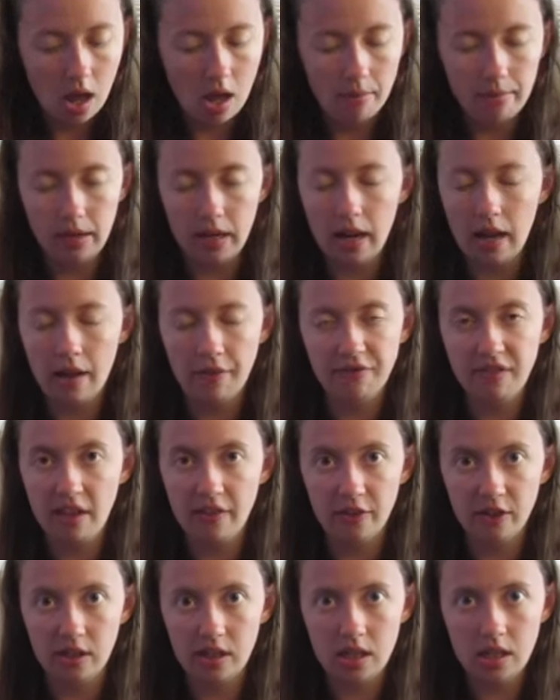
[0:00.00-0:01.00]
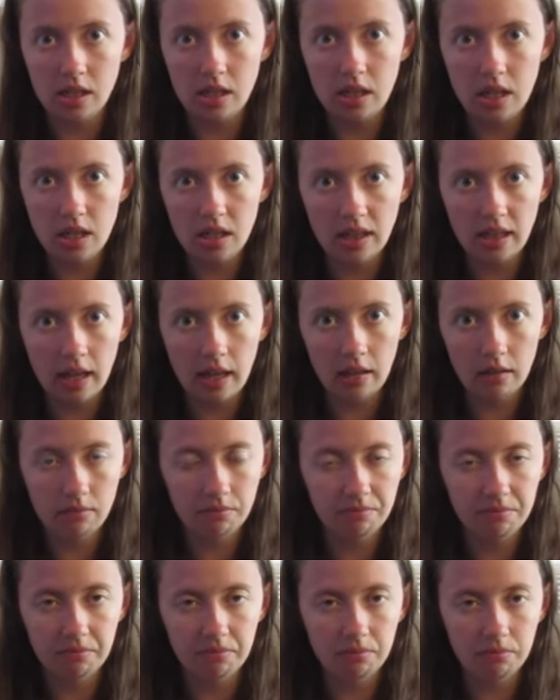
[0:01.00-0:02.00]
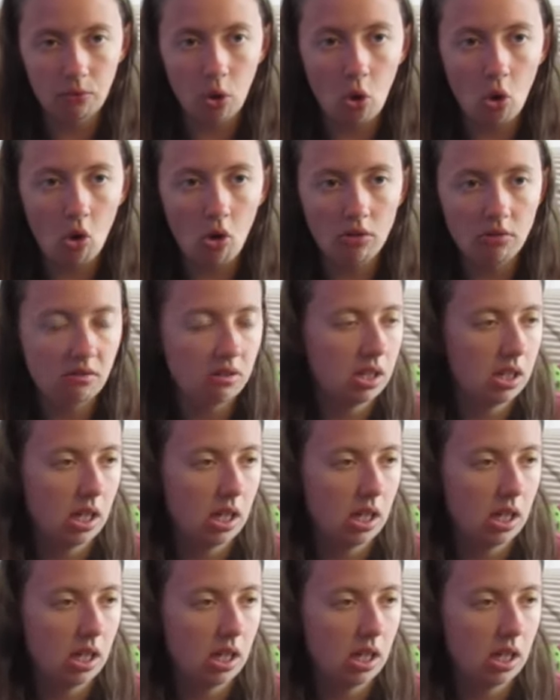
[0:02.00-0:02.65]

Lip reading: I mean, I've never seen heat that hot